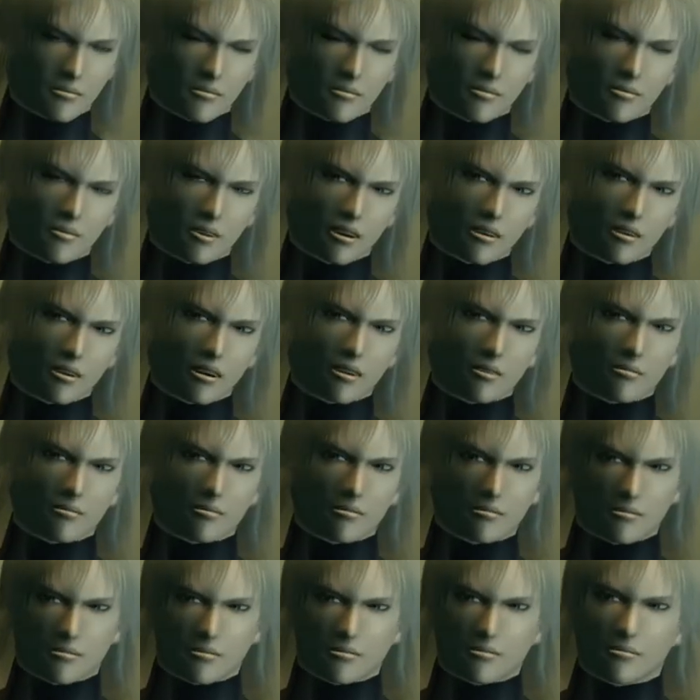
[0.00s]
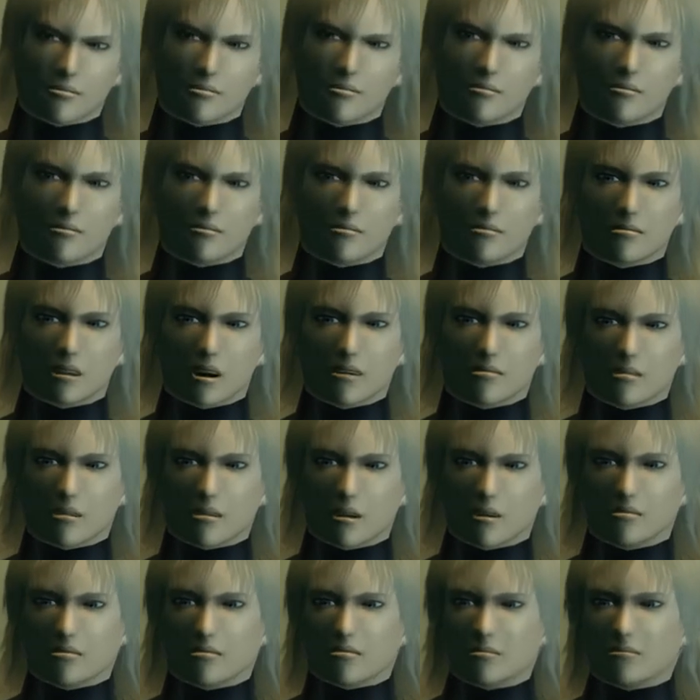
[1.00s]
Can't say that I do.
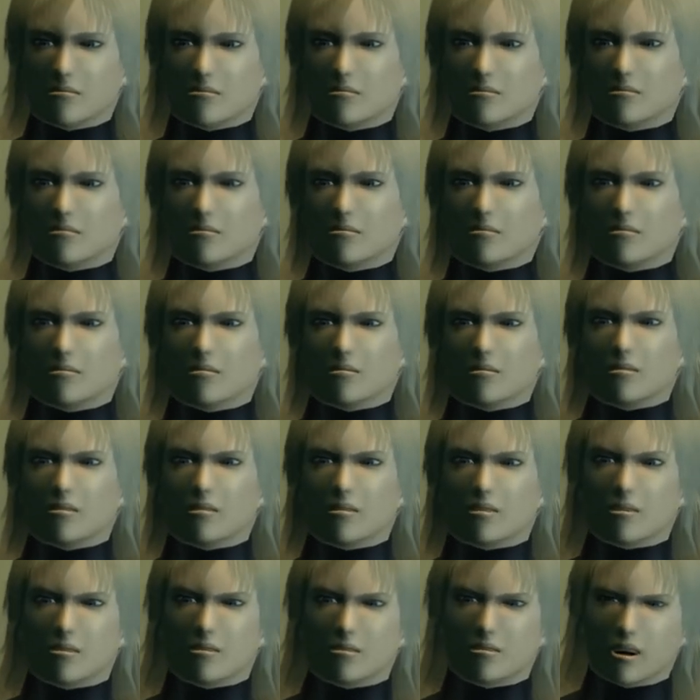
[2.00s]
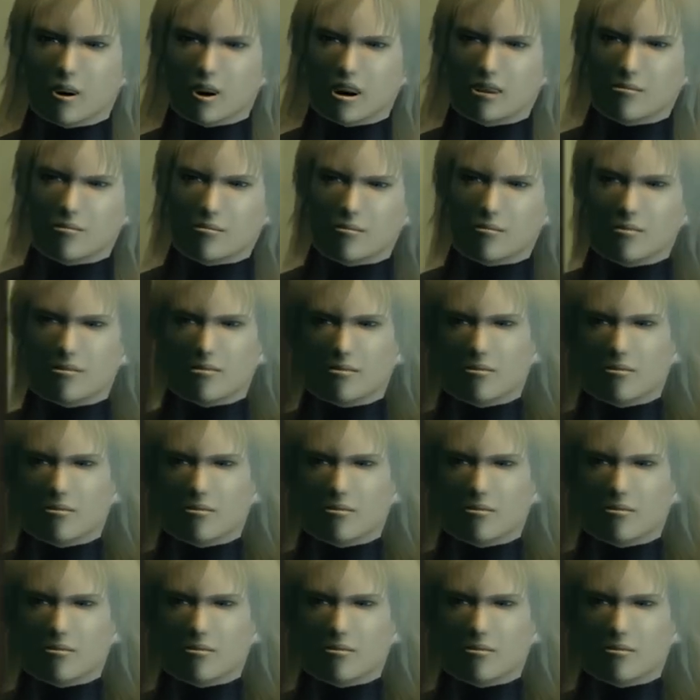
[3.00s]
You're not only cute, but smart